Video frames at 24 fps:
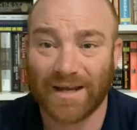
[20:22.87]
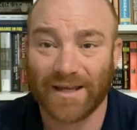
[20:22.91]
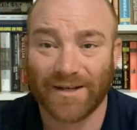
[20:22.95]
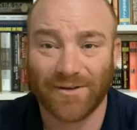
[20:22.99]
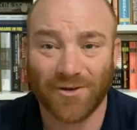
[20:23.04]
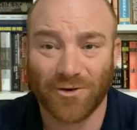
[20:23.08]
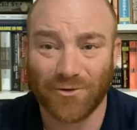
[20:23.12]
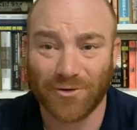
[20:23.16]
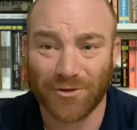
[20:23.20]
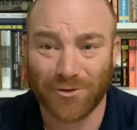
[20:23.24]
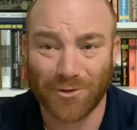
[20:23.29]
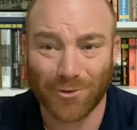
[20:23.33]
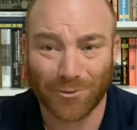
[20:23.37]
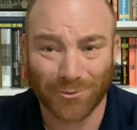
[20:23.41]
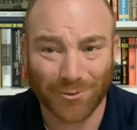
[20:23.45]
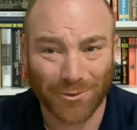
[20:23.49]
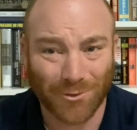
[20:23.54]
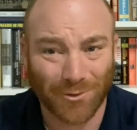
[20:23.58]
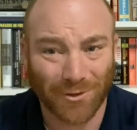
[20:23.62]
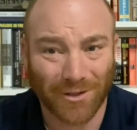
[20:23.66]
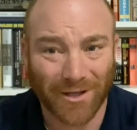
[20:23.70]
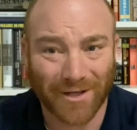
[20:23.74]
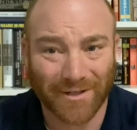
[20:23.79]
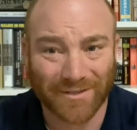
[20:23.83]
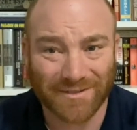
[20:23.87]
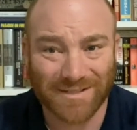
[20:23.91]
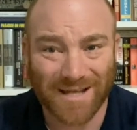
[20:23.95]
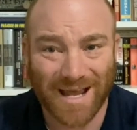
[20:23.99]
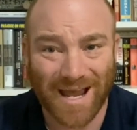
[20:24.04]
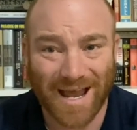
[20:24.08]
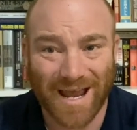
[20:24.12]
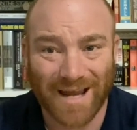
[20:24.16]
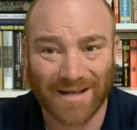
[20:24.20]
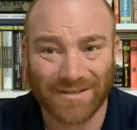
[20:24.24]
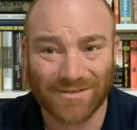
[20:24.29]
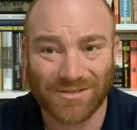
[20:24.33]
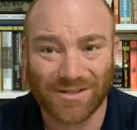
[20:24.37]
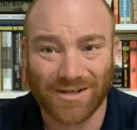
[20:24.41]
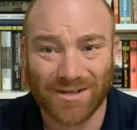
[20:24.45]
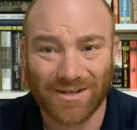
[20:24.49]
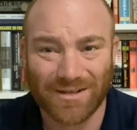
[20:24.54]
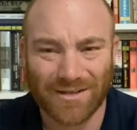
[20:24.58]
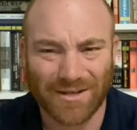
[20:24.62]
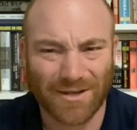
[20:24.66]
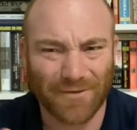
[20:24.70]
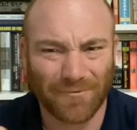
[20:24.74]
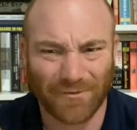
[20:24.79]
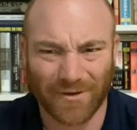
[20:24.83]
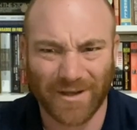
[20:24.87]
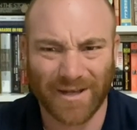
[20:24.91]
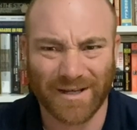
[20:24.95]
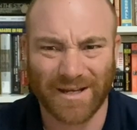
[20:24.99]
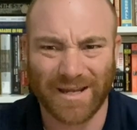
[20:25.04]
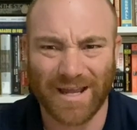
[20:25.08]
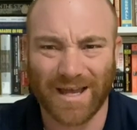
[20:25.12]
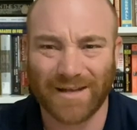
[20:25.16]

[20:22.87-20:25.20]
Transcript: I know you don't do a lot of tags, if any.